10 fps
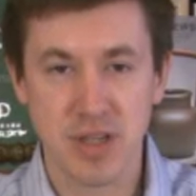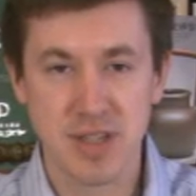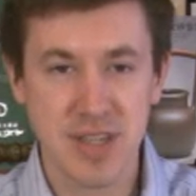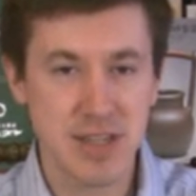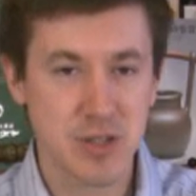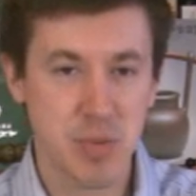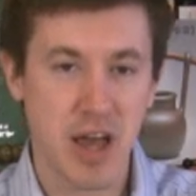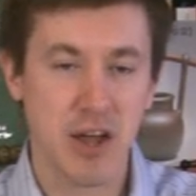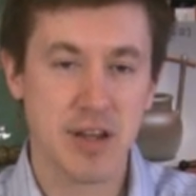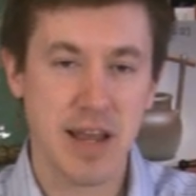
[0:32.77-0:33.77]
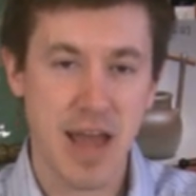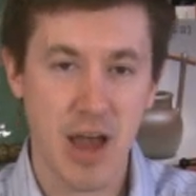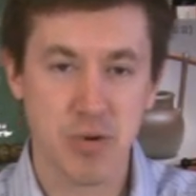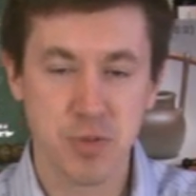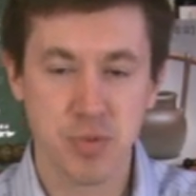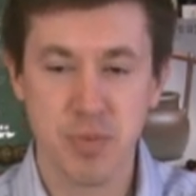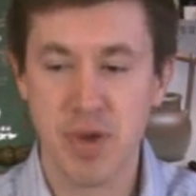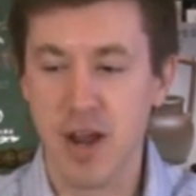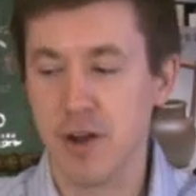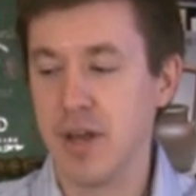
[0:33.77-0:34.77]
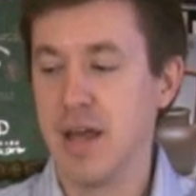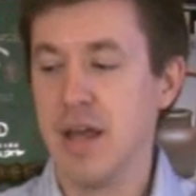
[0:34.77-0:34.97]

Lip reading: tea is about and how it's prepared.